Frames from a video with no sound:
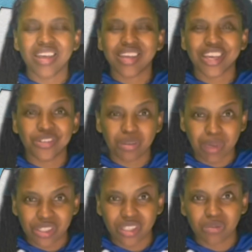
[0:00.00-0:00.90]
Can you
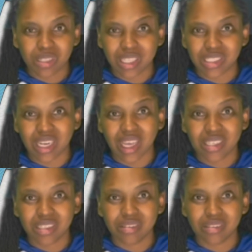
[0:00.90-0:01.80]
imagine what that's
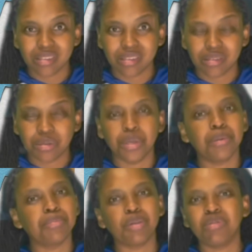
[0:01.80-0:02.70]
like?
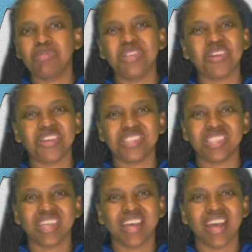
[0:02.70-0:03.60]
Probably not.
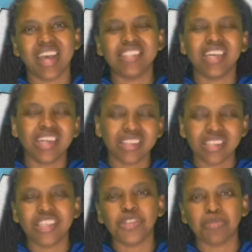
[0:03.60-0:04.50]
And that, I
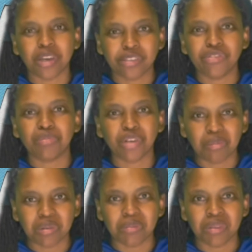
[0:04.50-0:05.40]
think, is part of the
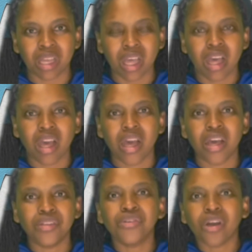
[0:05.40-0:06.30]
problem.
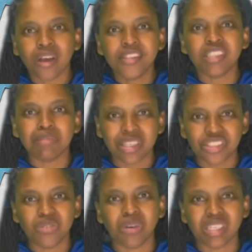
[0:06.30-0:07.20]
You can't
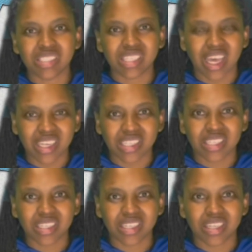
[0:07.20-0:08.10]
imagine what it's
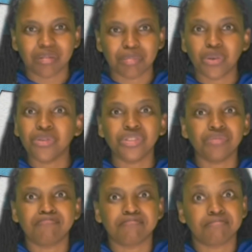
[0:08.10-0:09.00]
like because
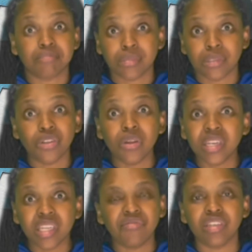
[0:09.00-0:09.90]
you
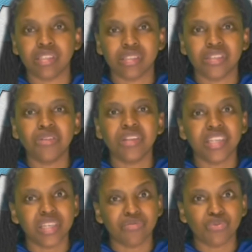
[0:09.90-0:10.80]
don't live it. You
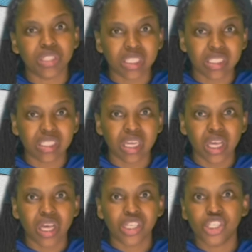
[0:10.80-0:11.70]
don't live with it.
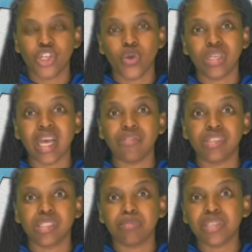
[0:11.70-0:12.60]
You don't have
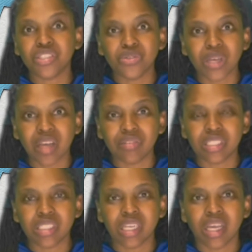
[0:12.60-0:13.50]
siblings who have it.